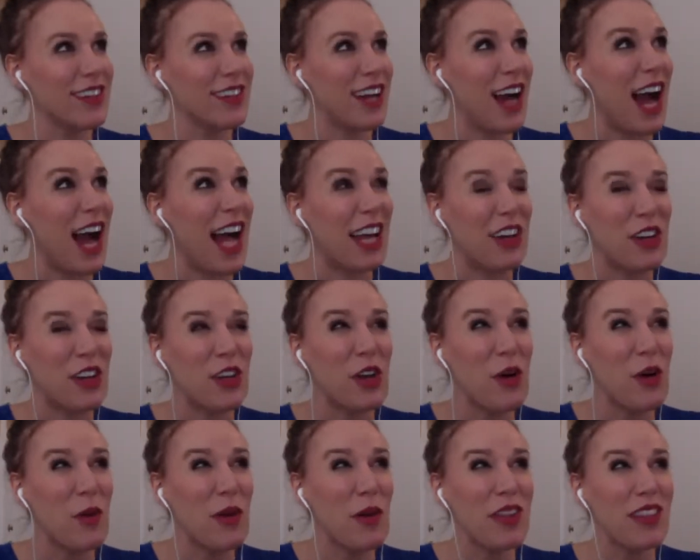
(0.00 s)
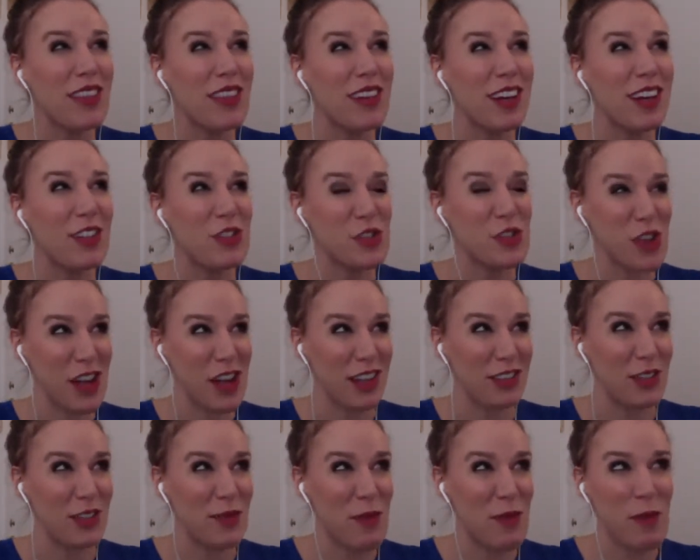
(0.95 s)
I could go with a
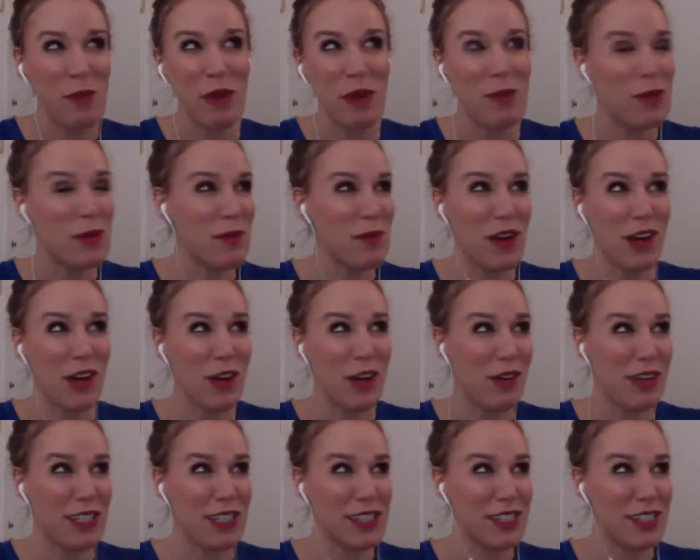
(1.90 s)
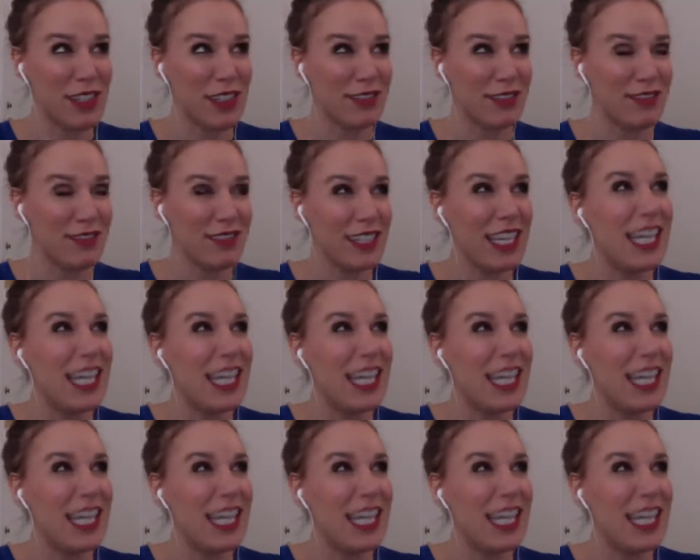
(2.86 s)
childhood memory, but I'm not going to.